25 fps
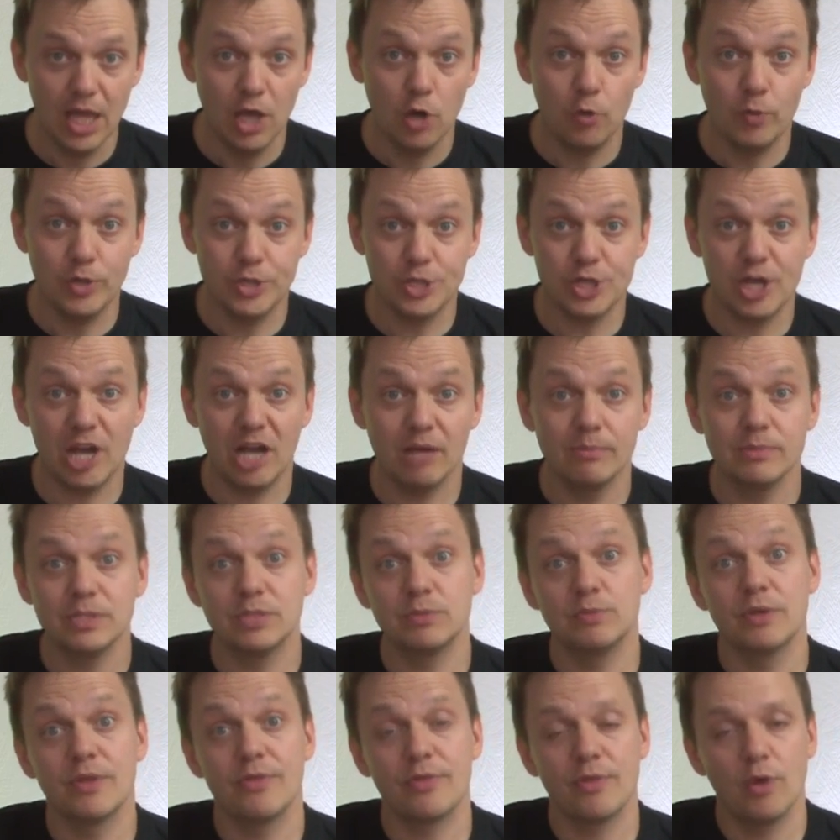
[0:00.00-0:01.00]
which
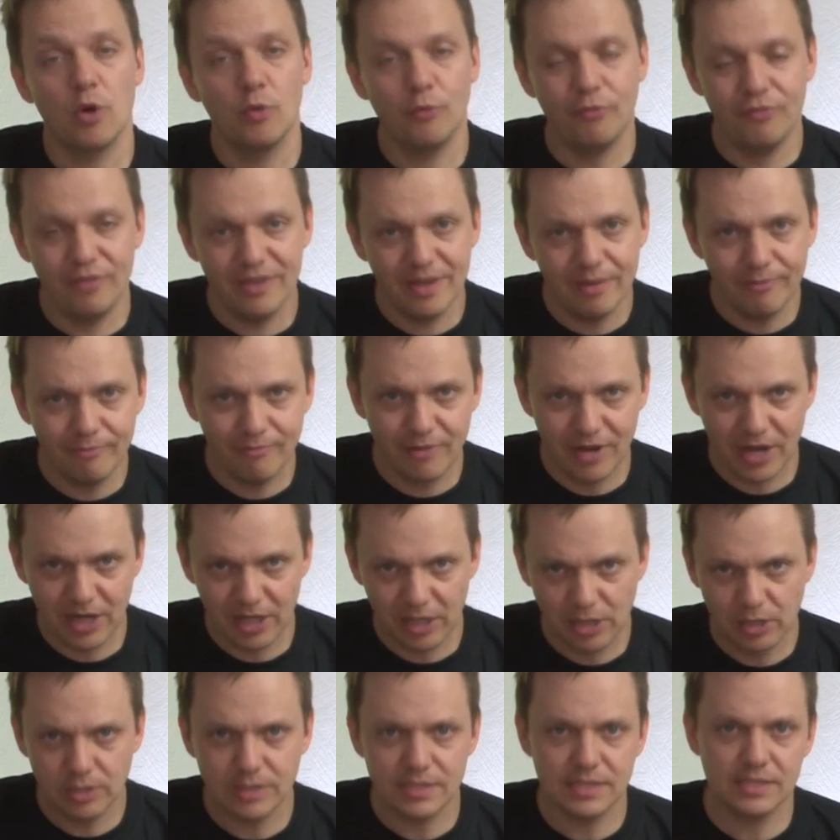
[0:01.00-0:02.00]
comes with
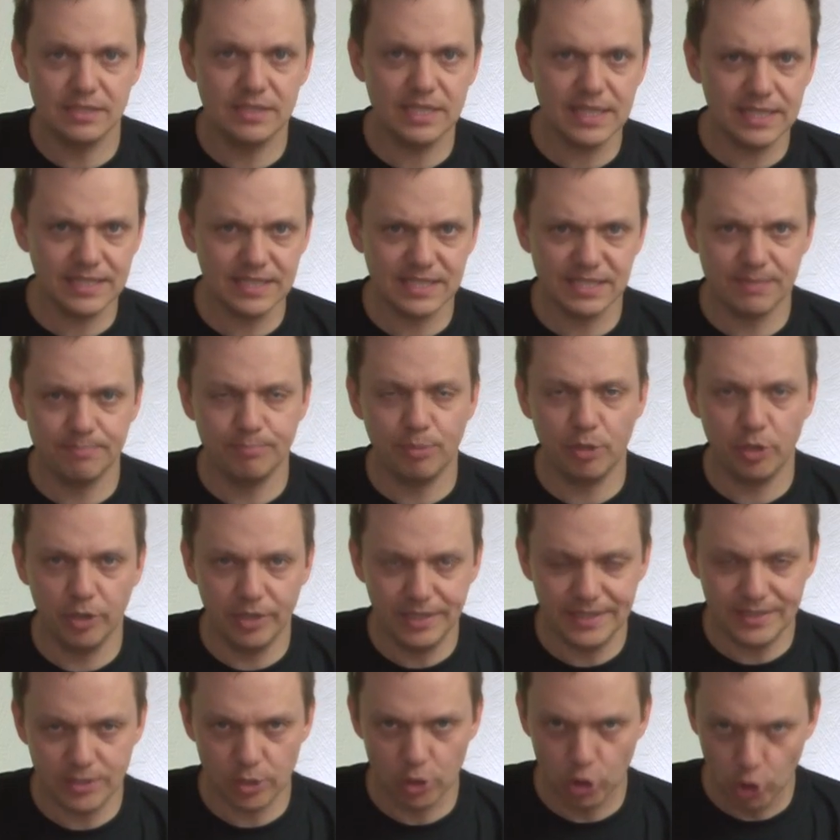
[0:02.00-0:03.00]
Firmware
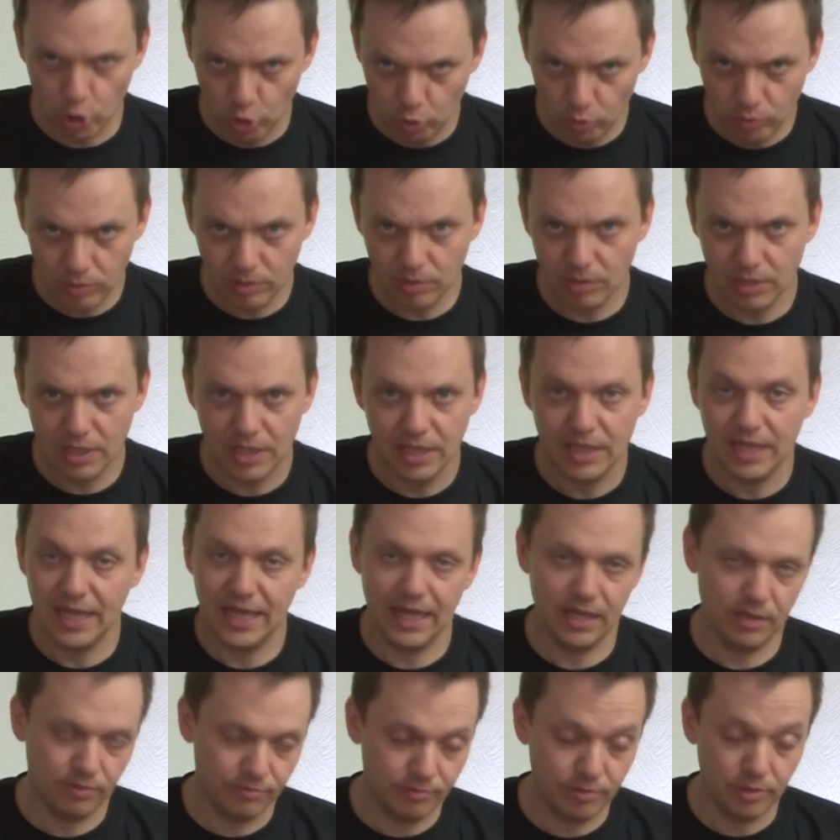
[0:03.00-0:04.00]
6.0
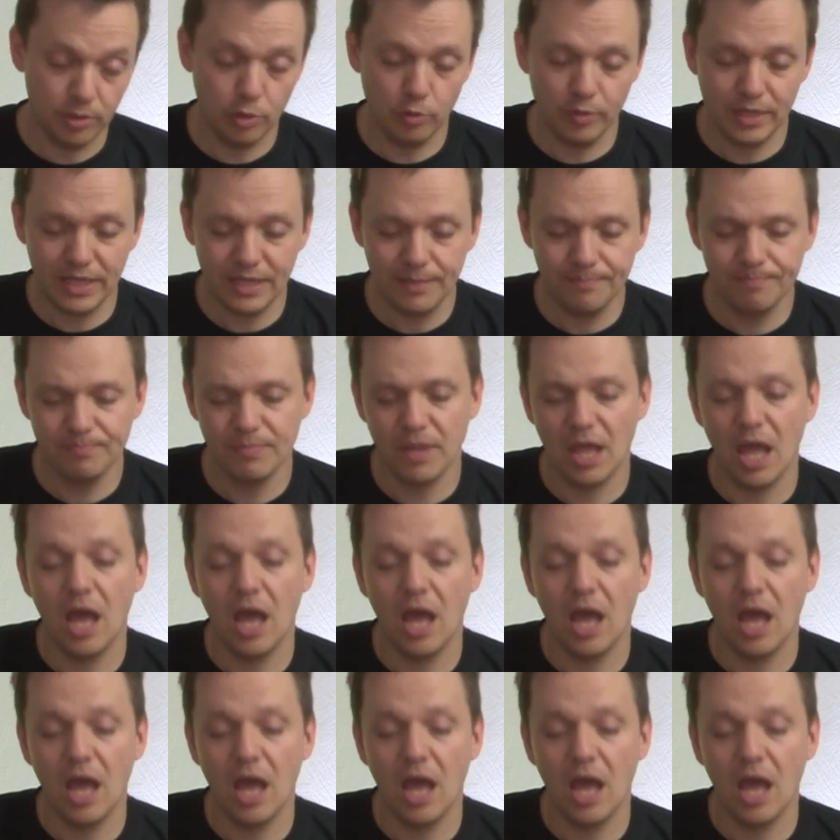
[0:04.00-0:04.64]
and following.